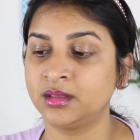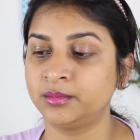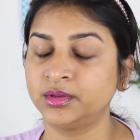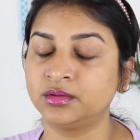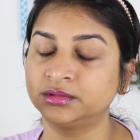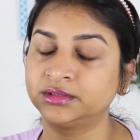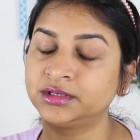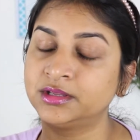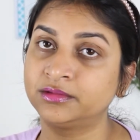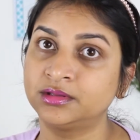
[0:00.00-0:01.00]
because
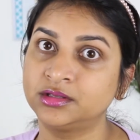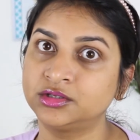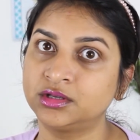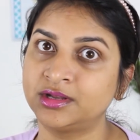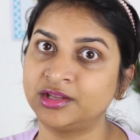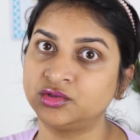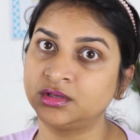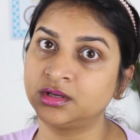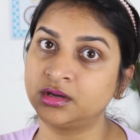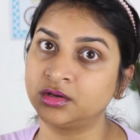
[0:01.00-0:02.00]
it gives such a
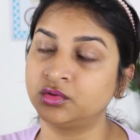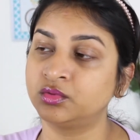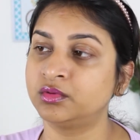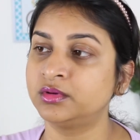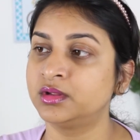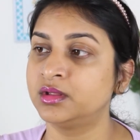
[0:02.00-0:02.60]
natural contour,